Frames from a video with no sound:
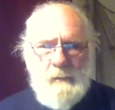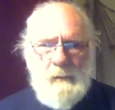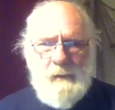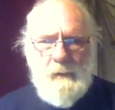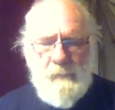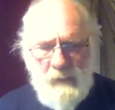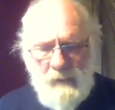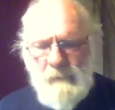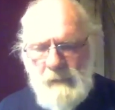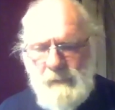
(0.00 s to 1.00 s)
And I think
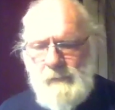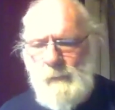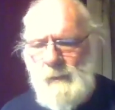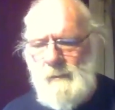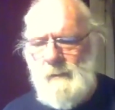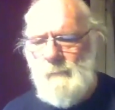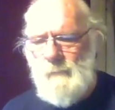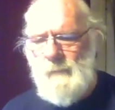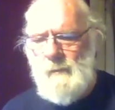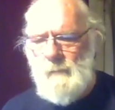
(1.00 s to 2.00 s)
that's where,
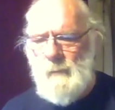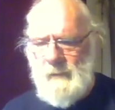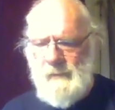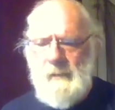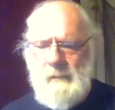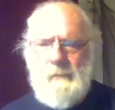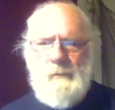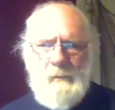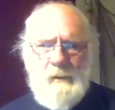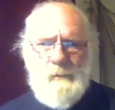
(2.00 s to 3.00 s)
you know, we can start to
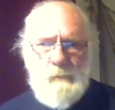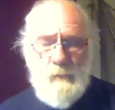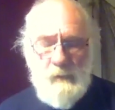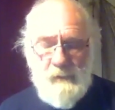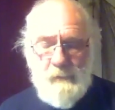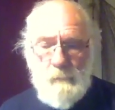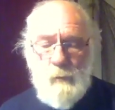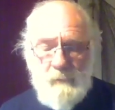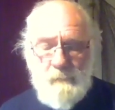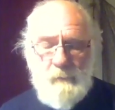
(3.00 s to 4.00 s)
release more
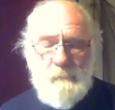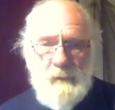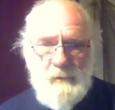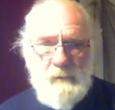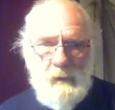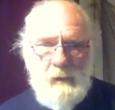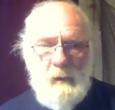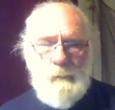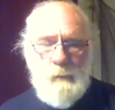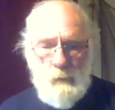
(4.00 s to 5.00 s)
information.
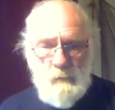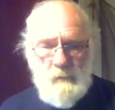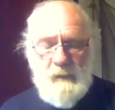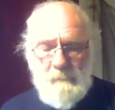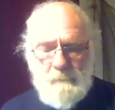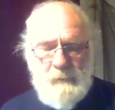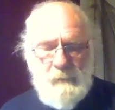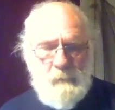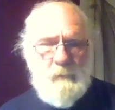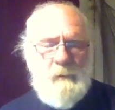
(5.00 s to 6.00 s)
We will give
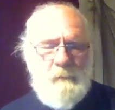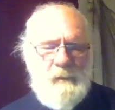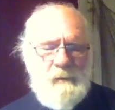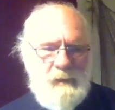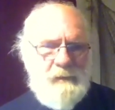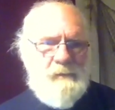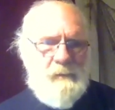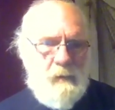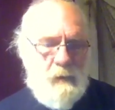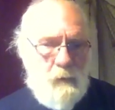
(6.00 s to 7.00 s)
people the links to
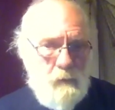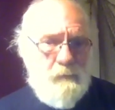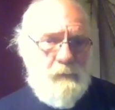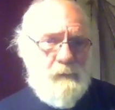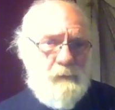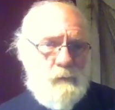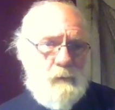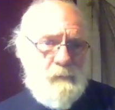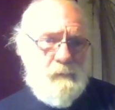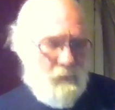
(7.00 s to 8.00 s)
all of these
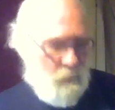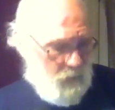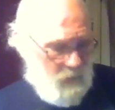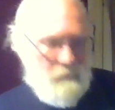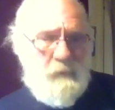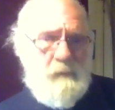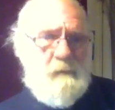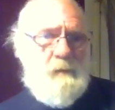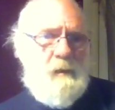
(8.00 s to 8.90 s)
documents that we have here,